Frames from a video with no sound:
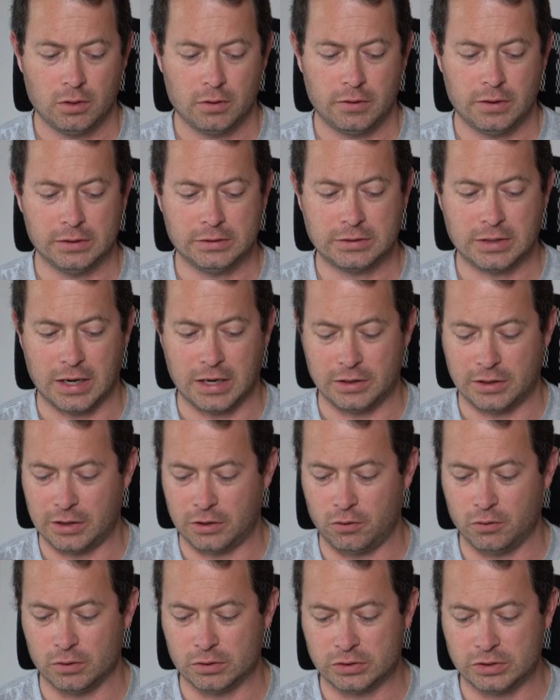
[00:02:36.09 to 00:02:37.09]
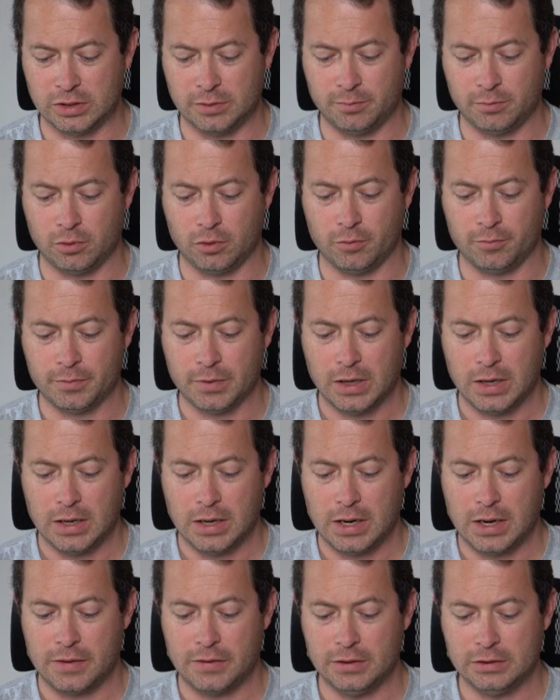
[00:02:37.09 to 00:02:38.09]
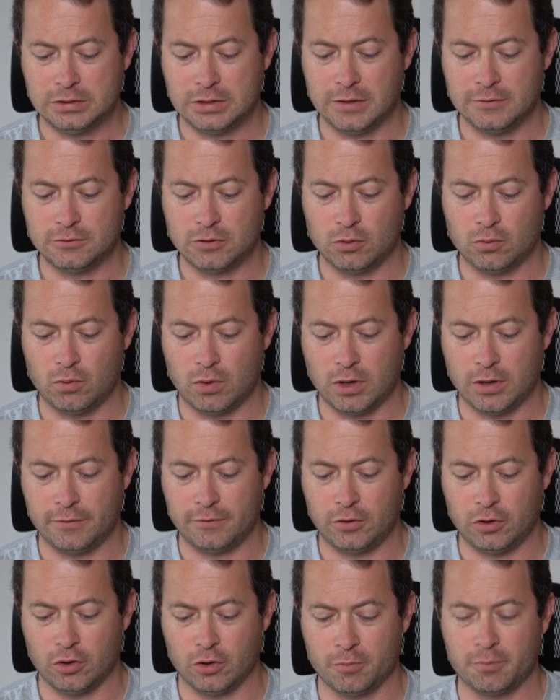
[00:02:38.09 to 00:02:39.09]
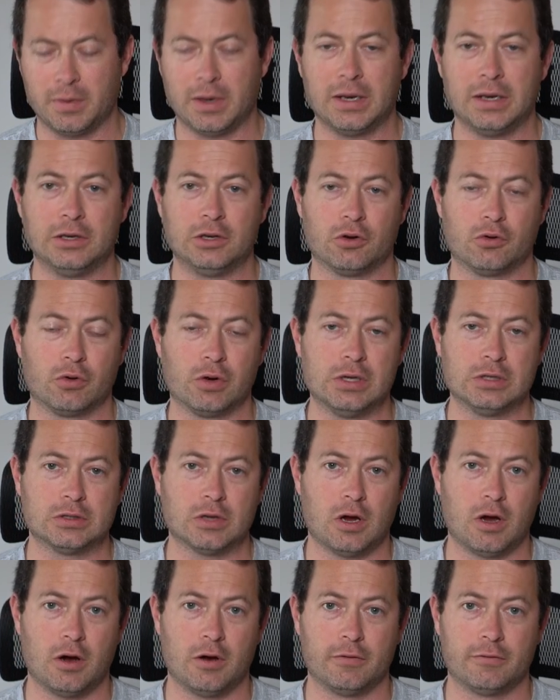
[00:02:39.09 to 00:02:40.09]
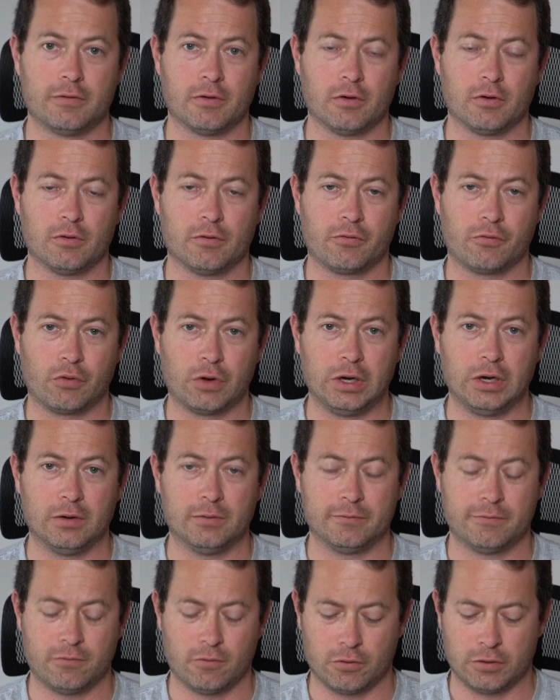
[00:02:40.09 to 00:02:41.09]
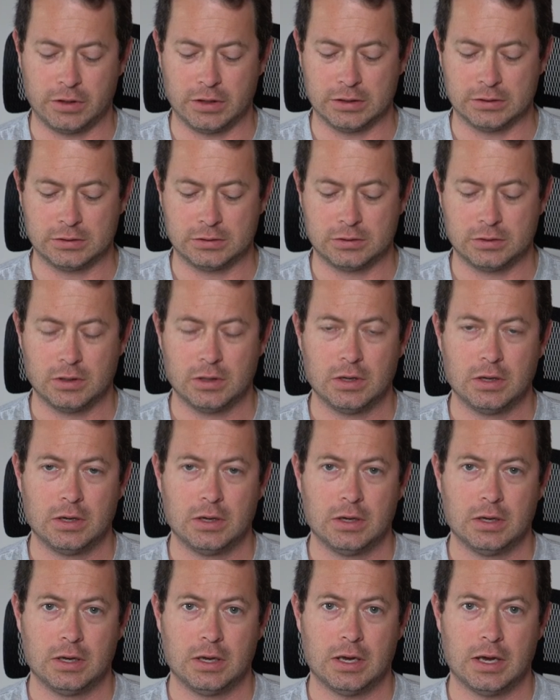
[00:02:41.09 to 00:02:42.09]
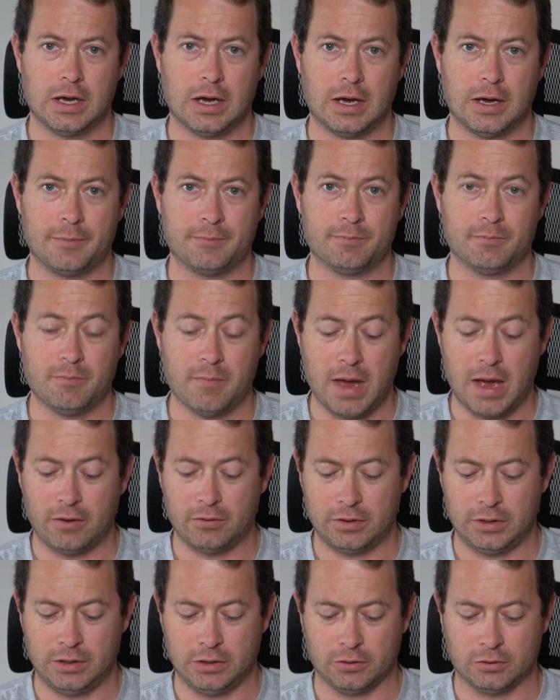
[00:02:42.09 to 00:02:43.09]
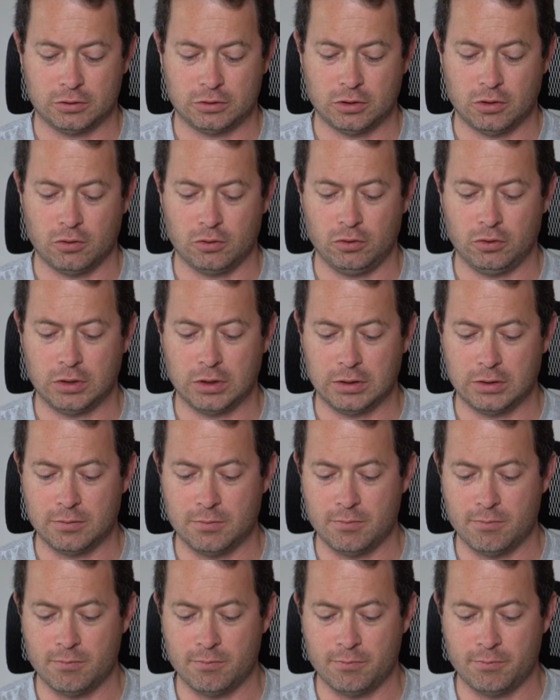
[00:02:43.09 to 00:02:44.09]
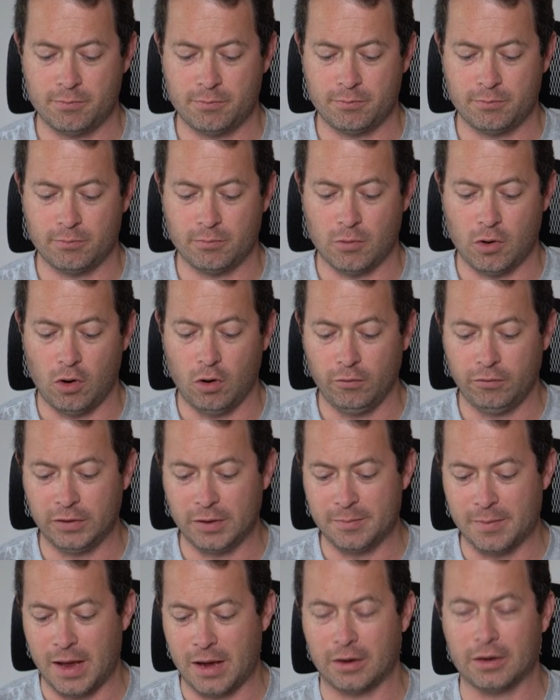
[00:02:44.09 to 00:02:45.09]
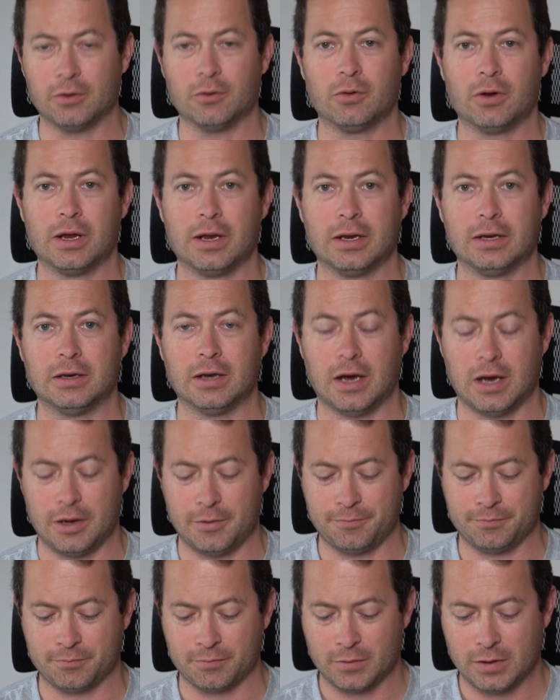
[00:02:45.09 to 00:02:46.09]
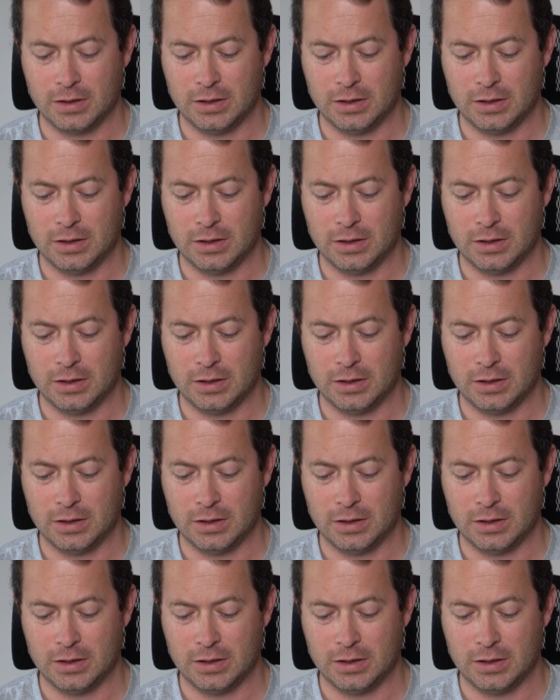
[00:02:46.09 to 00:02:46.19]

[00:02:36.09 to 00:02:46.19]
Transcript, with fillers: this guy that you assemble. And this gives you one of your many degrees of freedom for this um, mount here. So you can hopefully mount it in um,